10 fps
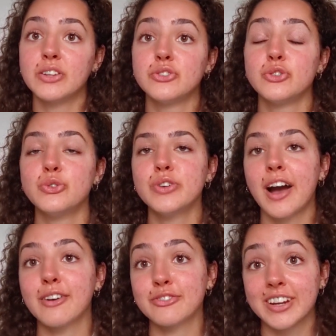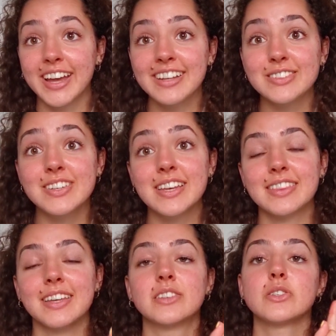and do not forget to
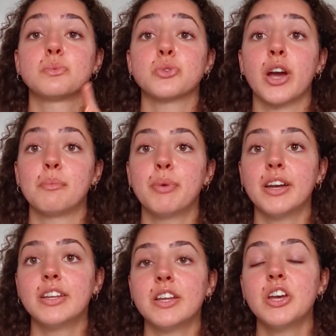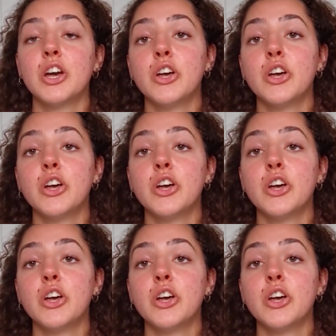hit that subscribe button